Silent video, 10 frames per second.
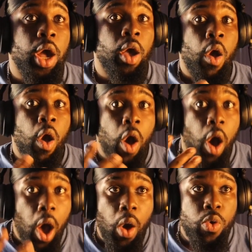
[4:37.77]

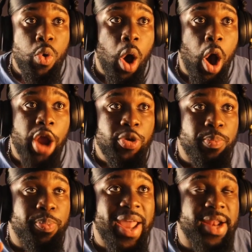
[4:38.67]
How are you
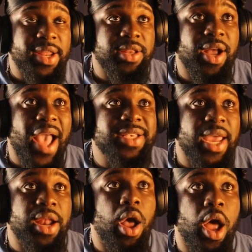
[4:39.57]
playing it to
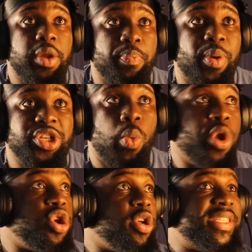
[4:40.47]
Caicedo under pressure when
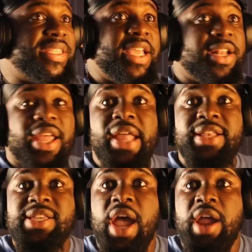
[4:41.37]
you're seeing the
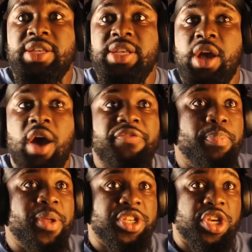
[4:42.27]
entirety of the pitch?